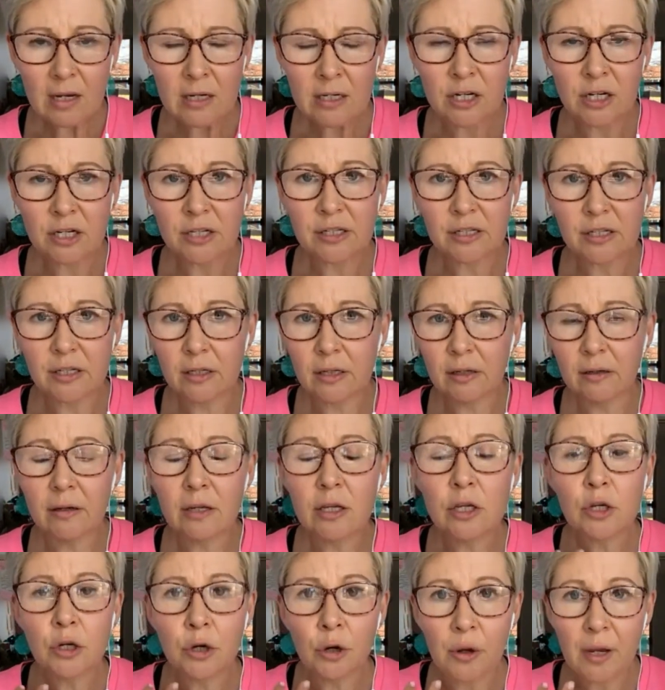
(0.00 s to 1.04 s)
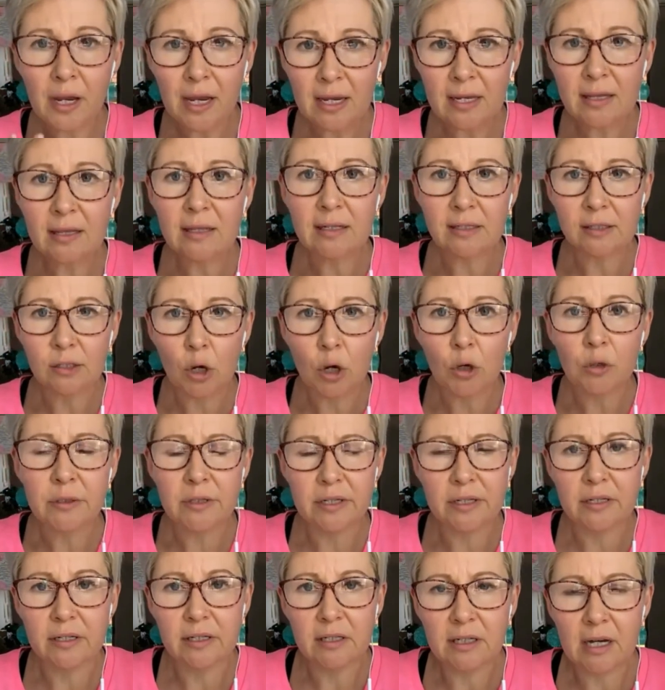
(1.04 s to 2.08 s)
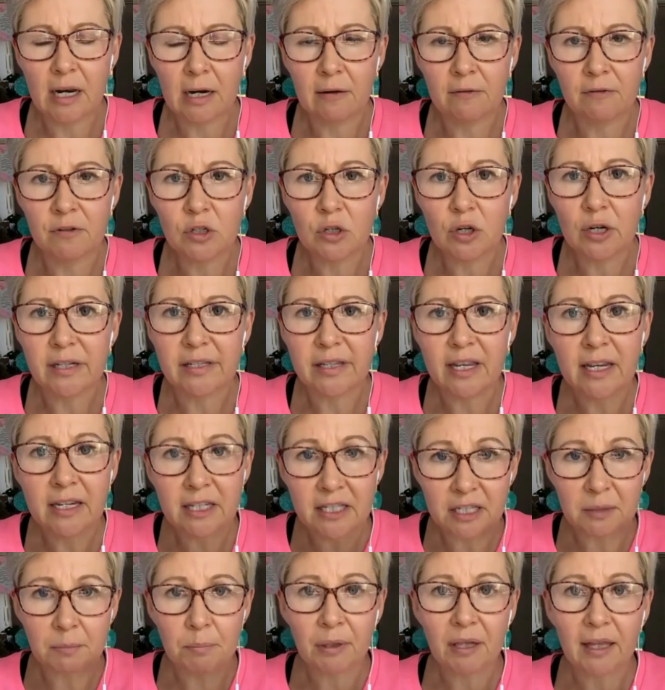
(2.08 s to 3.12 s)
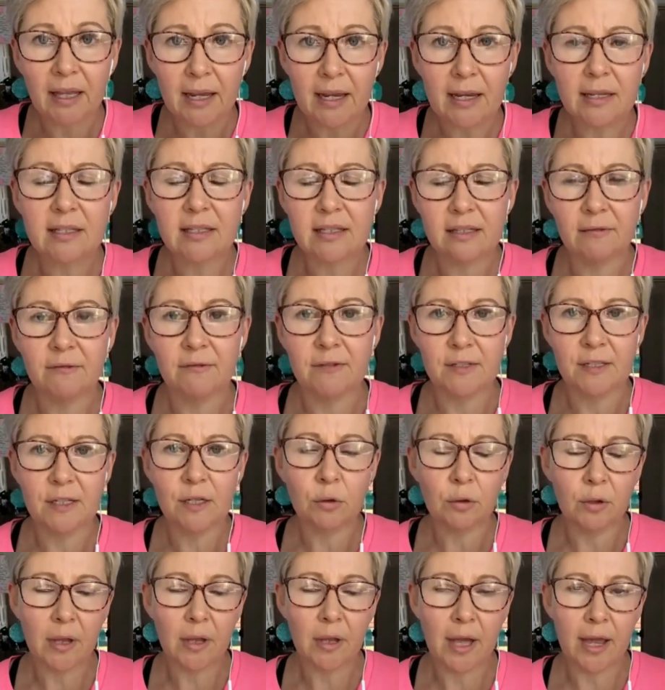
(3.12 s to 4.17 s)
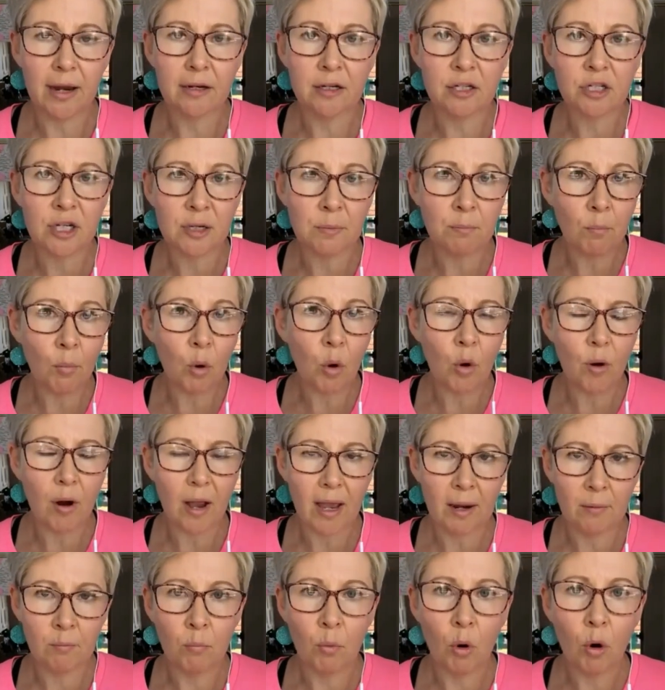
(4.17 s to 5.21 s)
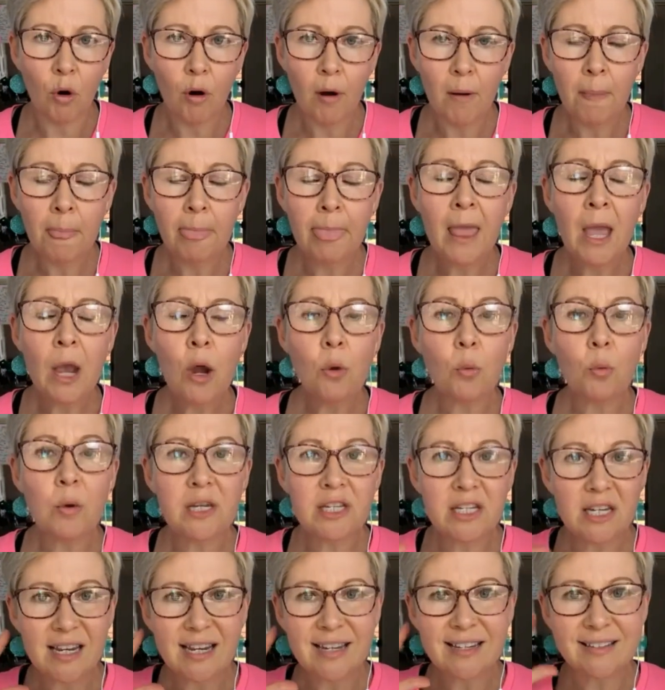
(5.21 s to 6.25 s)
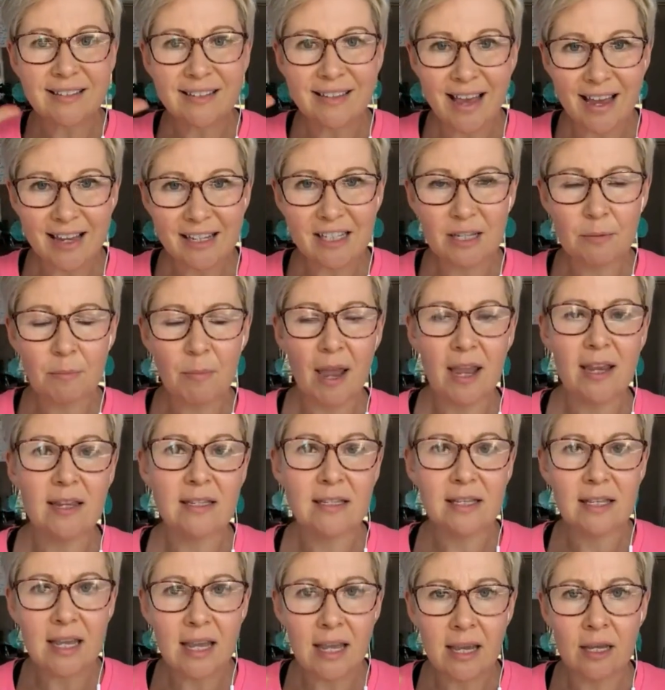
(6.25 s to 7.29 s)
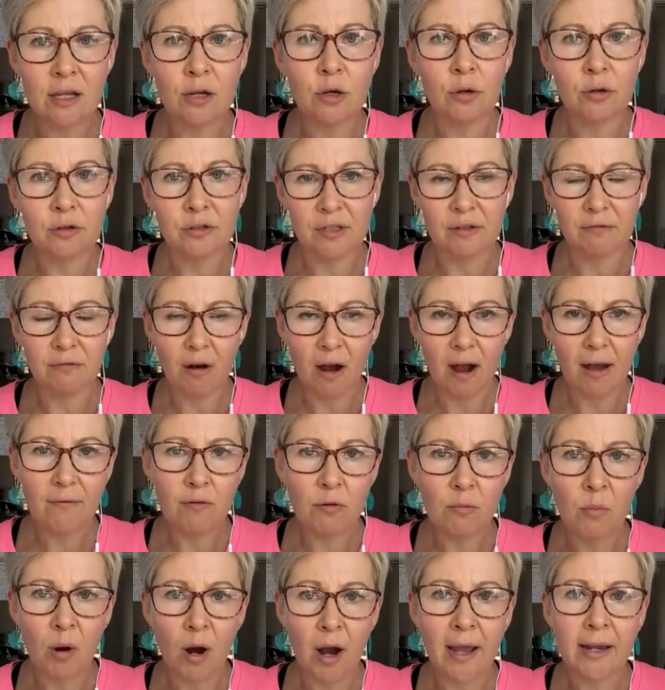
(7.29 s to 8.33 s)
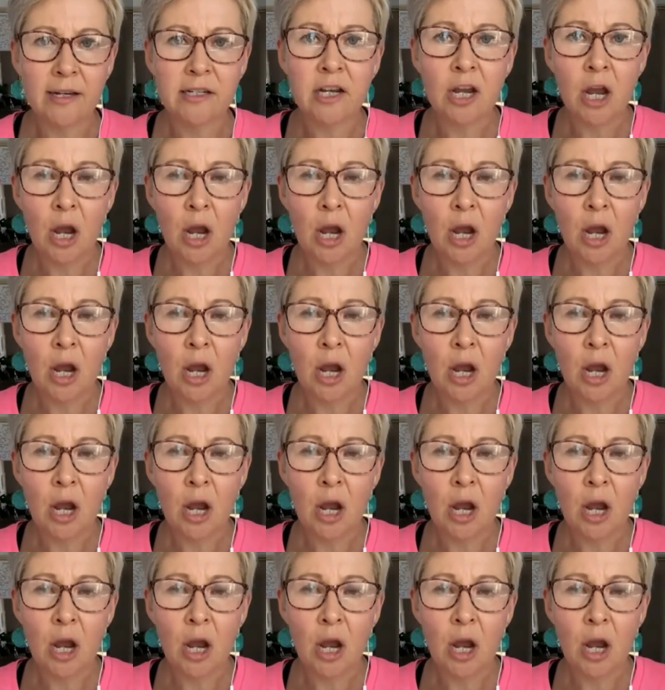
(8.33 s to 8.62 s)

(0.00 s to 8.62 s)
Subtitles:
in this constant state of stress. It depletes the physical energy more and more, which exacerbates the ego survival mind